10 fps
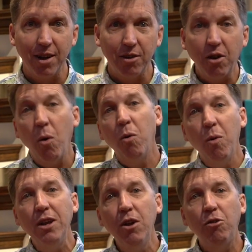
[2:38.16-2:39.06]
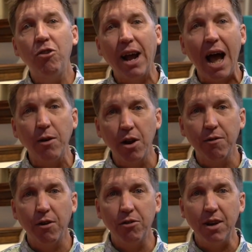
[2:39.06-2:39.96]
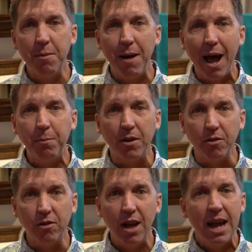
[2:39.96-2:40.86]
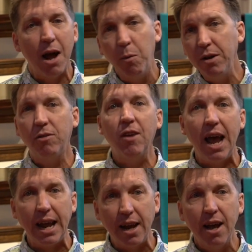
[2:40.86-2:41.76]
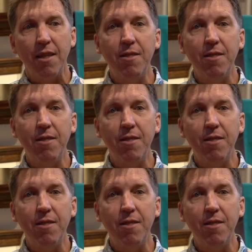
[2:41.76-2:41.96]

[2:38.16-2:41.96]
So when you check out University Baptist and we say,